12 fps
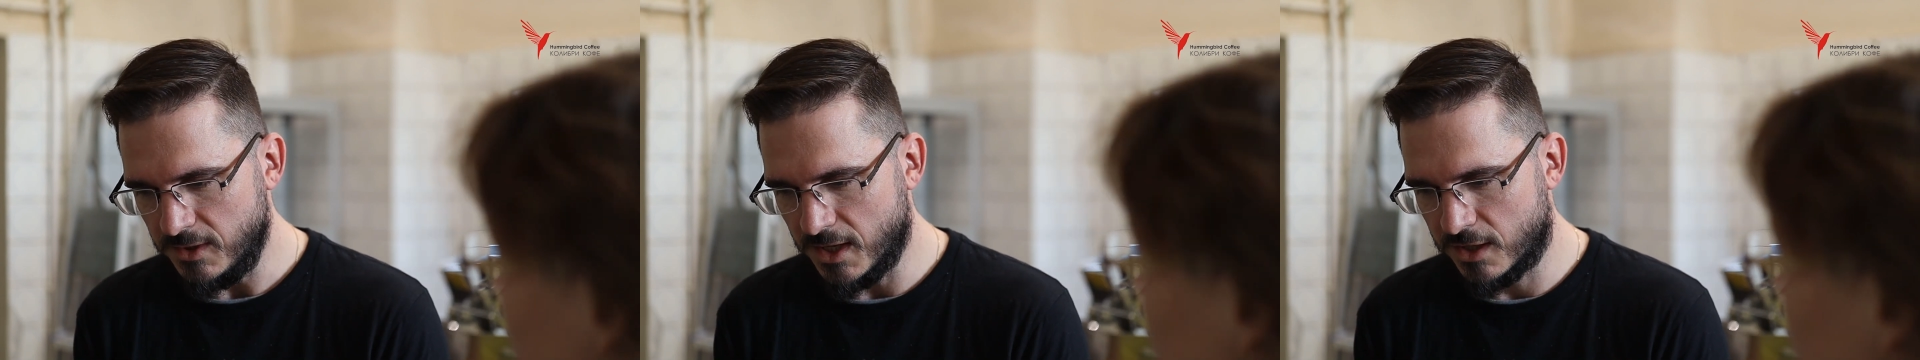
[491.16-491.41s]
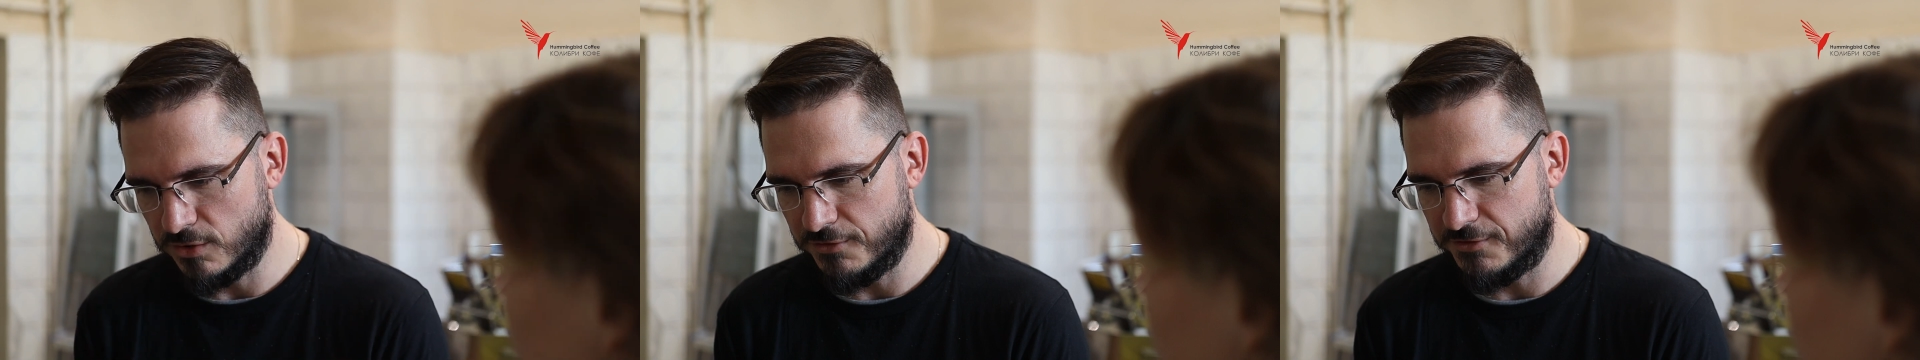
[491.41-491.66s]

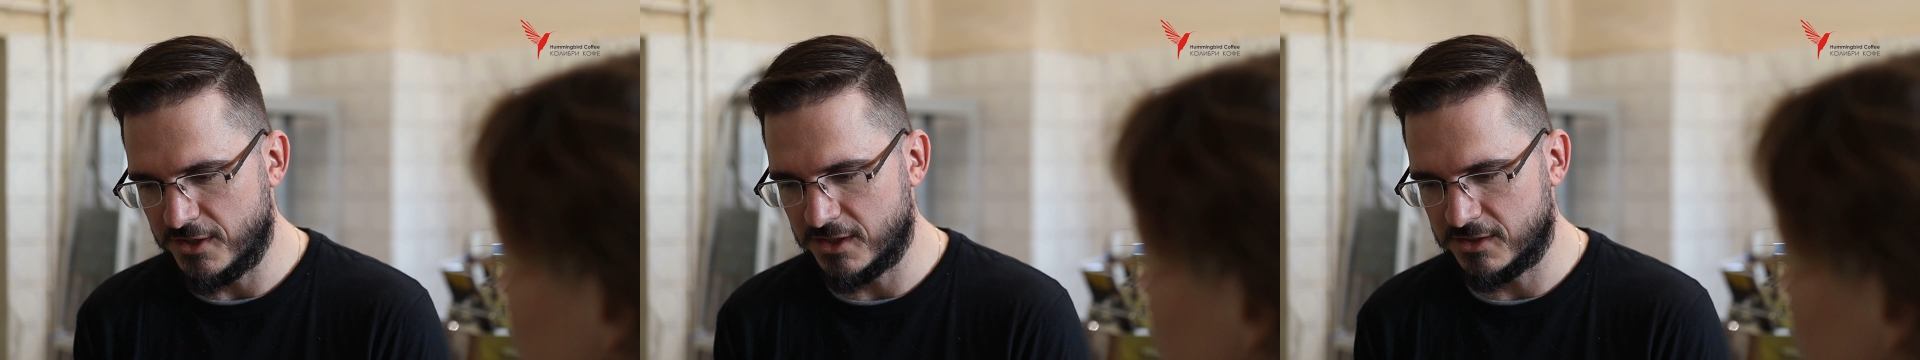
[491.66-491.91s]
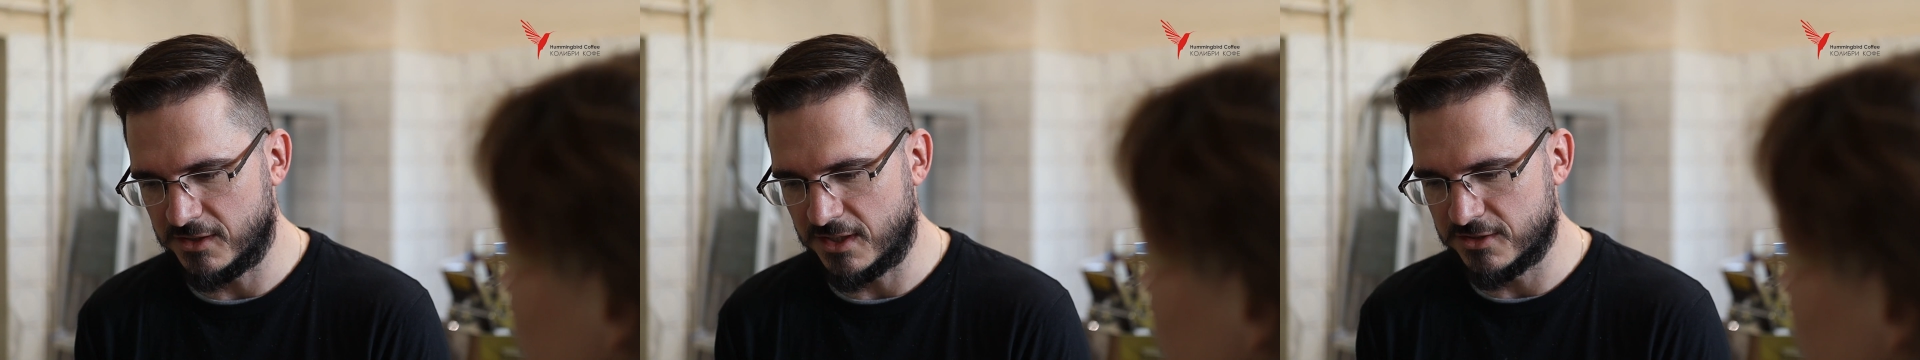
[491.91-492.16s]
I
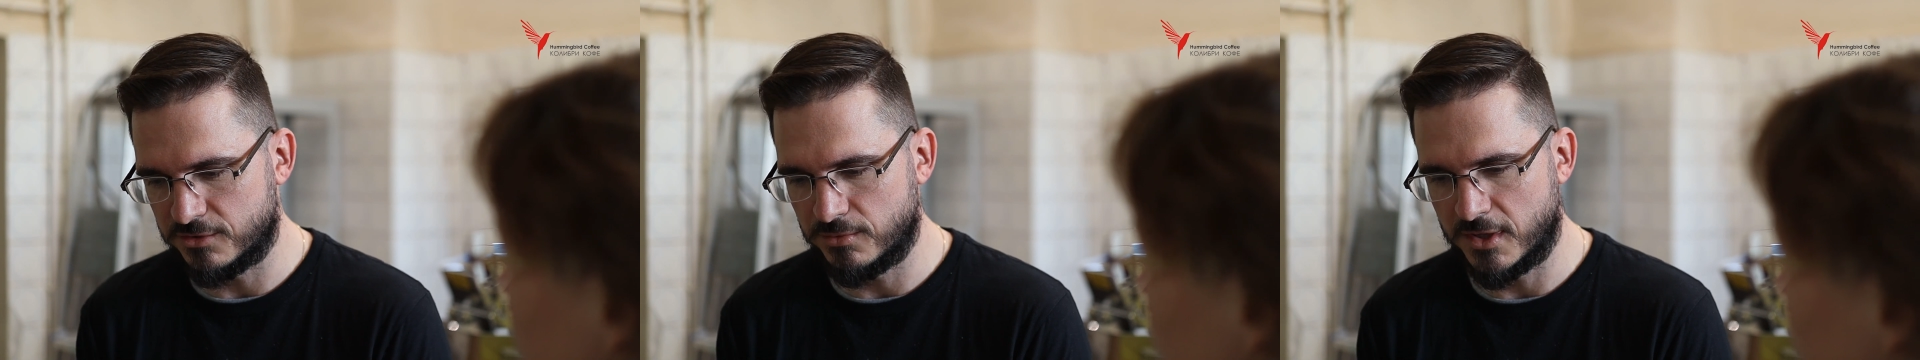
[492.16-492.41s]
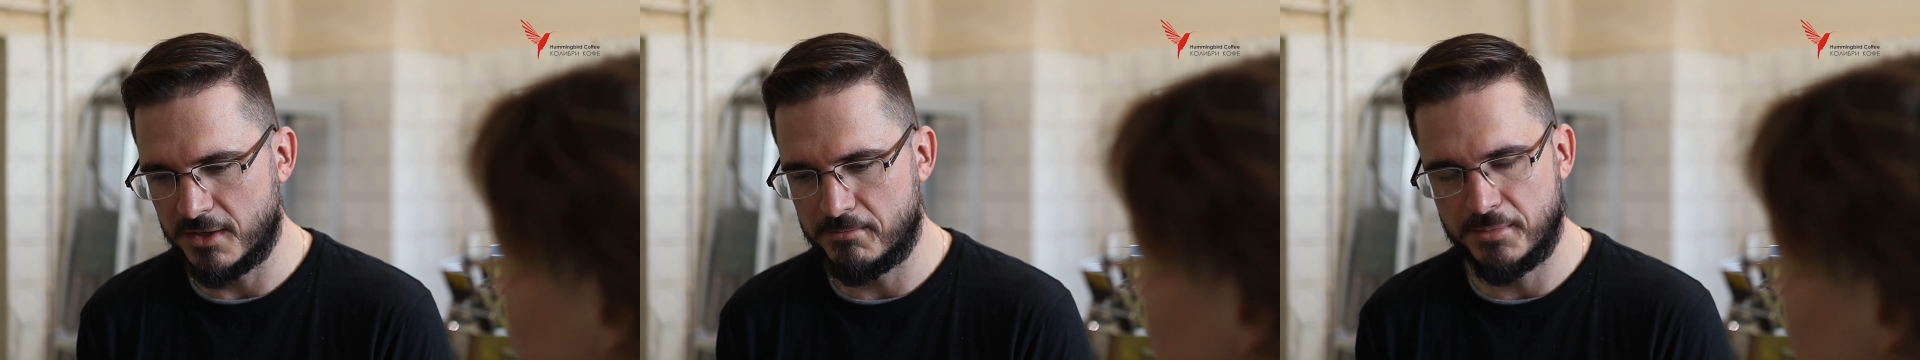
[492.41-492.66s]
think this
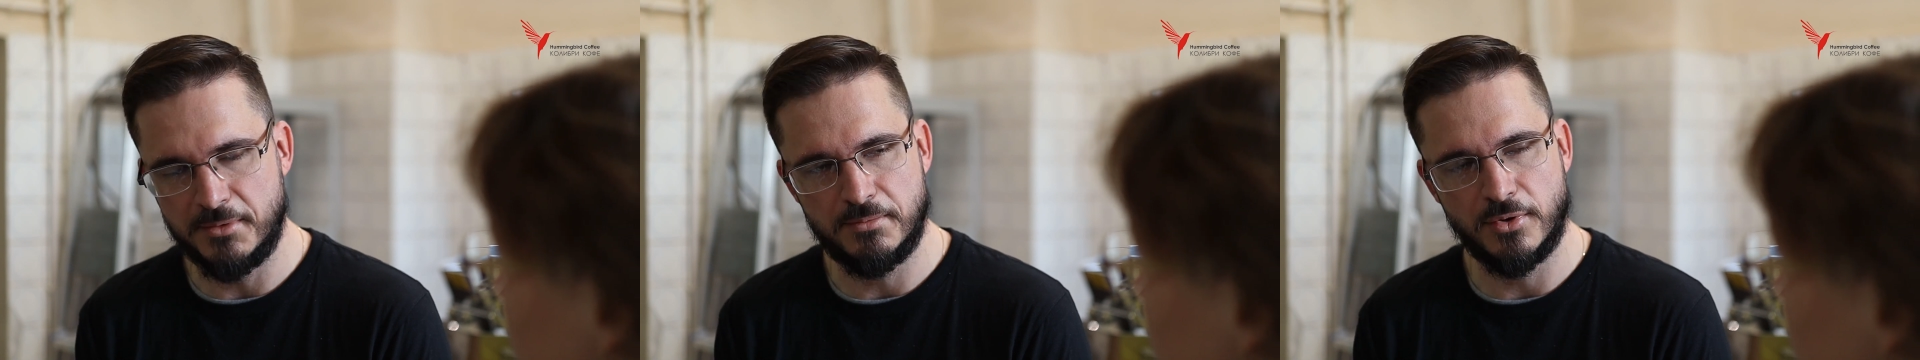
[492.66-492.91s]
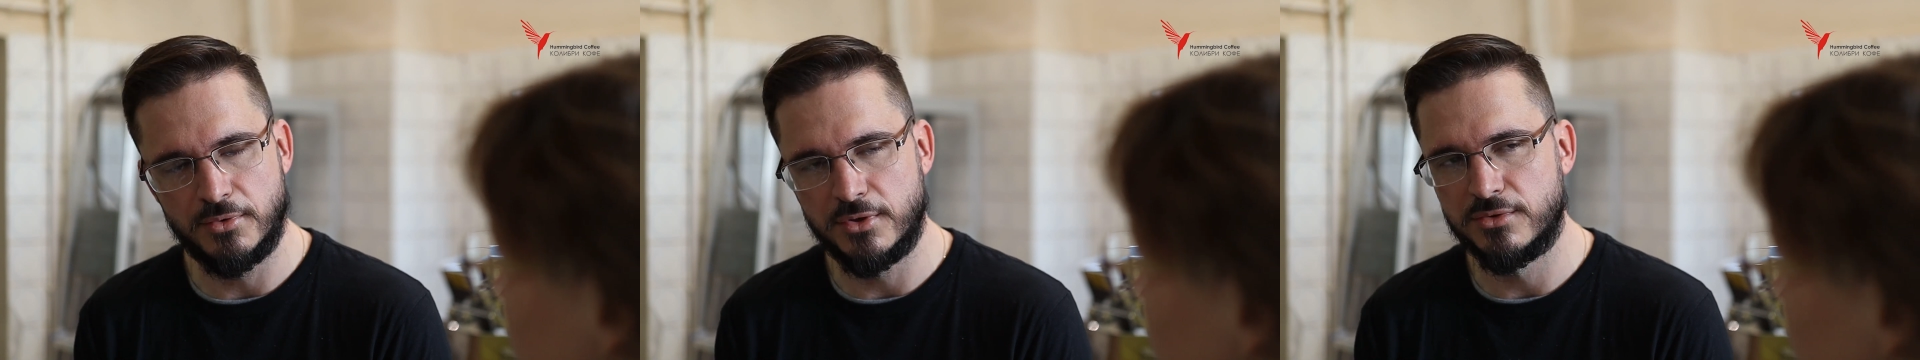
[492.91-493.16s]
way
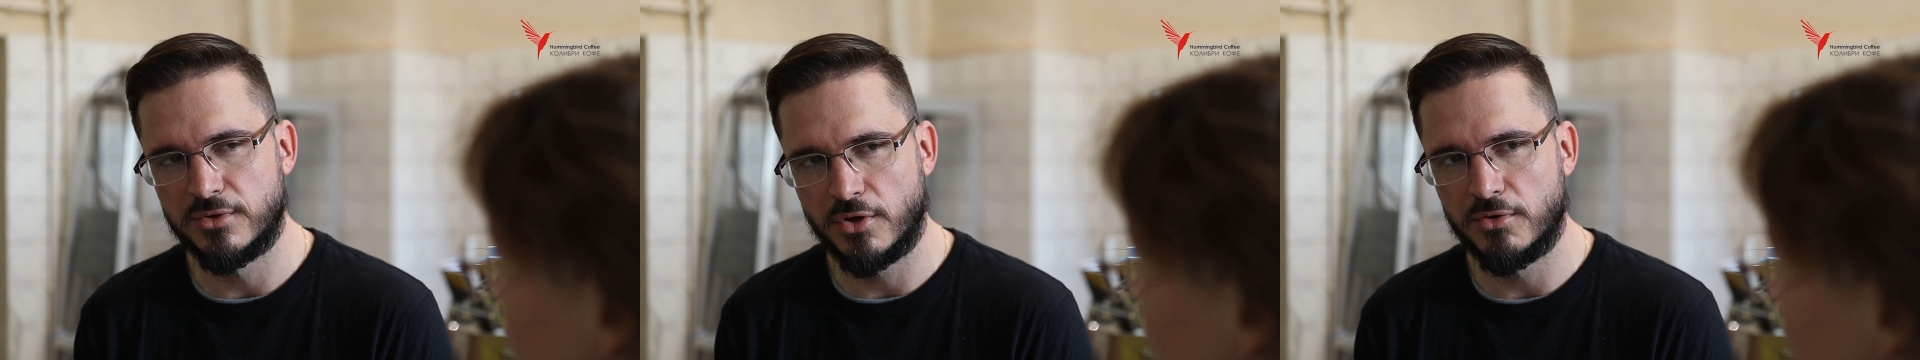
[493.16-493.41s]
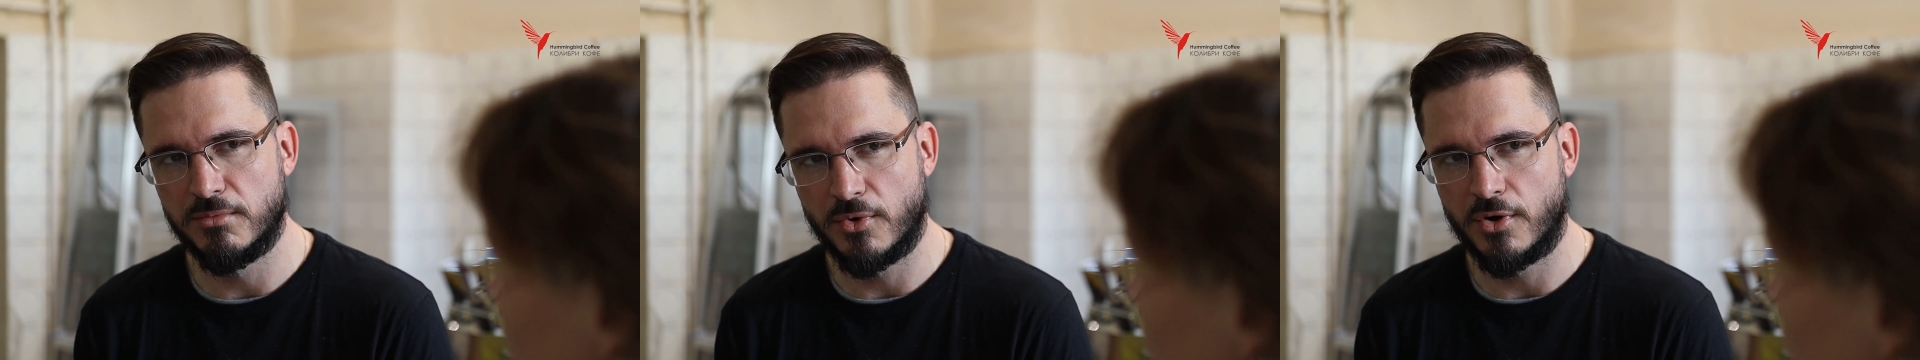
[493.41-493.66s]
people will
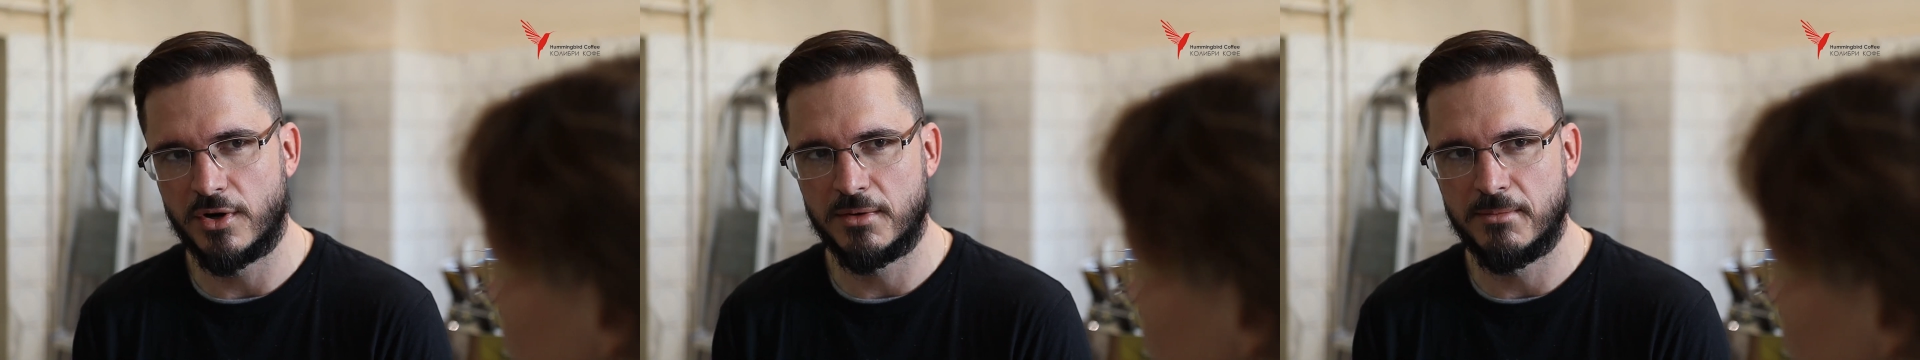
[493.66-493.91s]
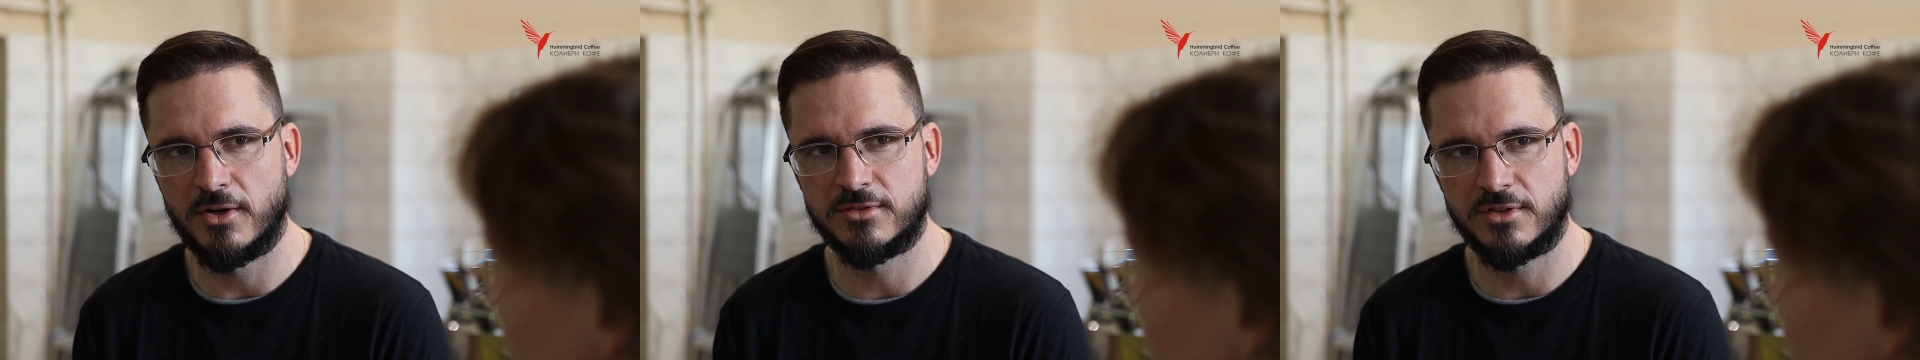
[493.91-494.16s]
know more
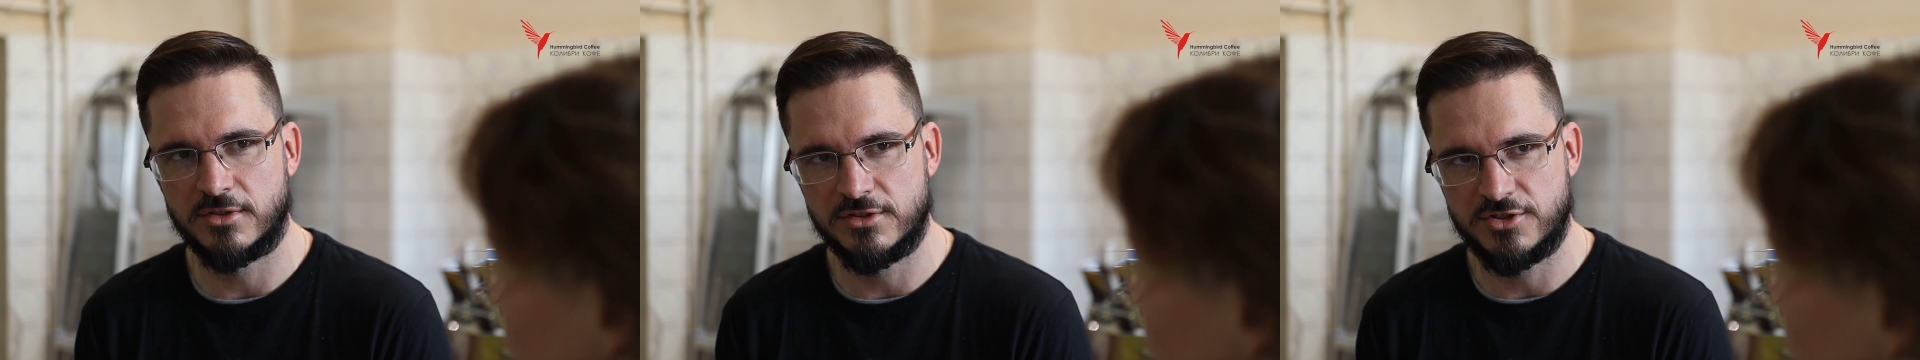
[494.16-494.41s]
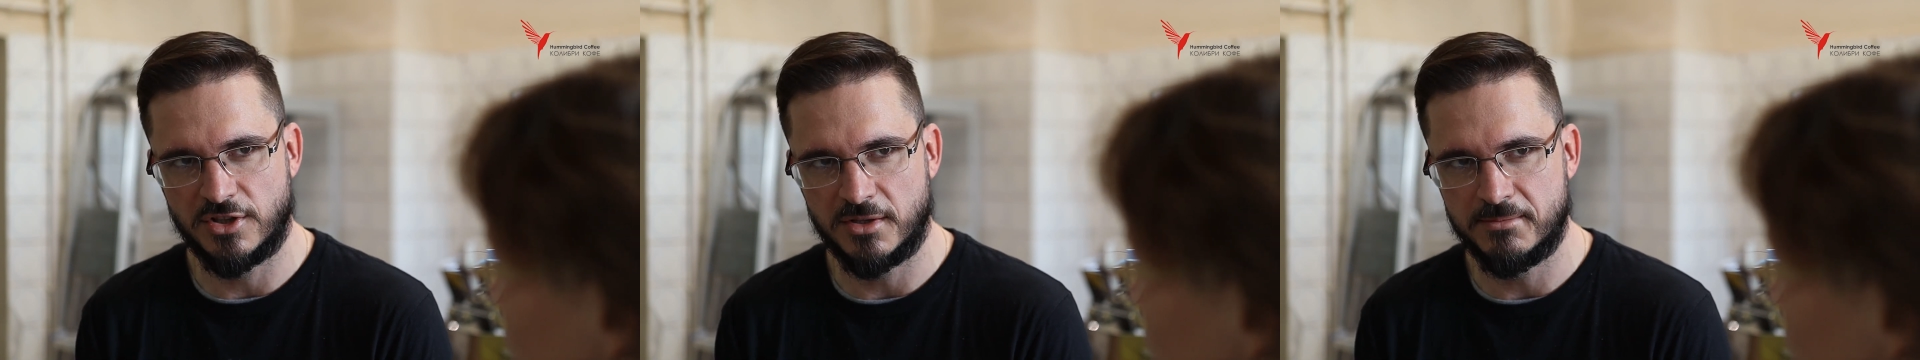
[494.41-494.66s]
about our
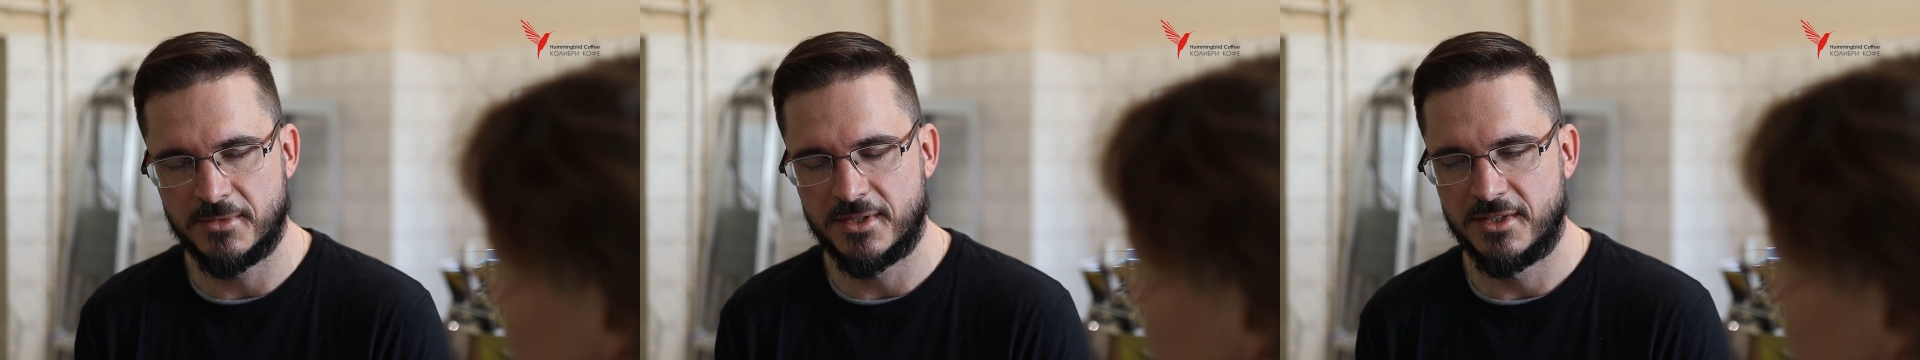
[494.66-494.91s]
job,